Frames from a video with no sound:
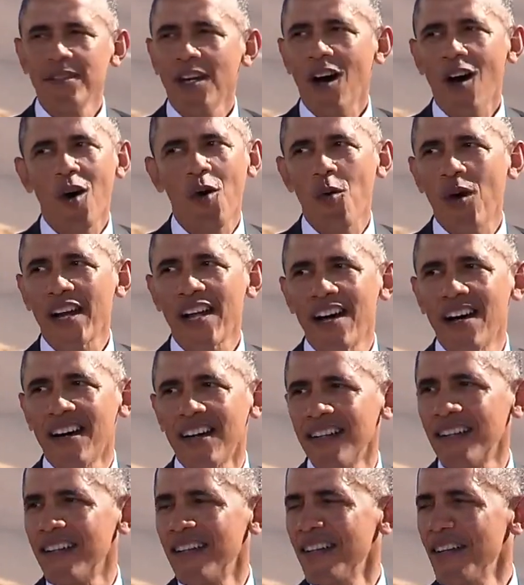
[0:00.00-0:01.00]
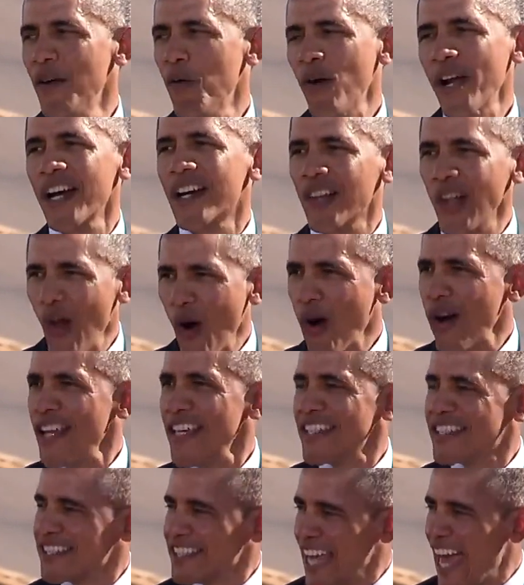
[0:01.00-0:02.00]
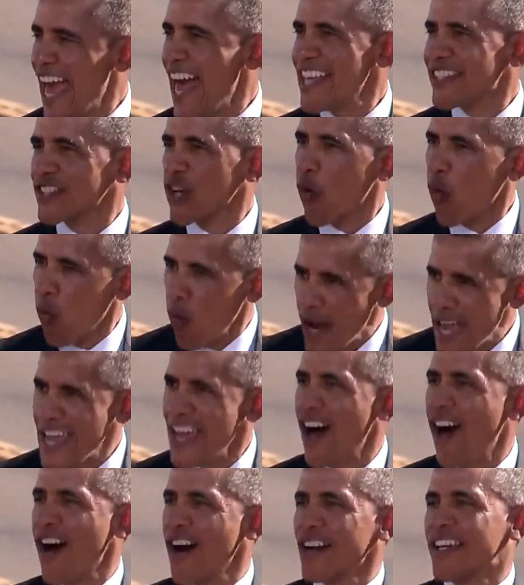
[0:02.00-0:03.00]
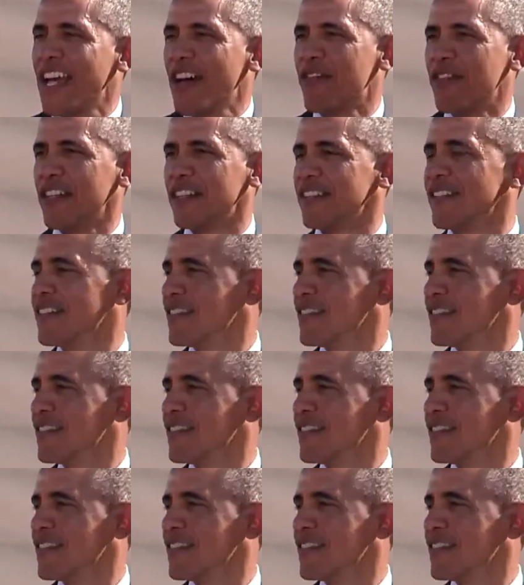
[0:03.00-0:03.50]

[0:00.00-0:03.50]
Oh, what a glorious task we are given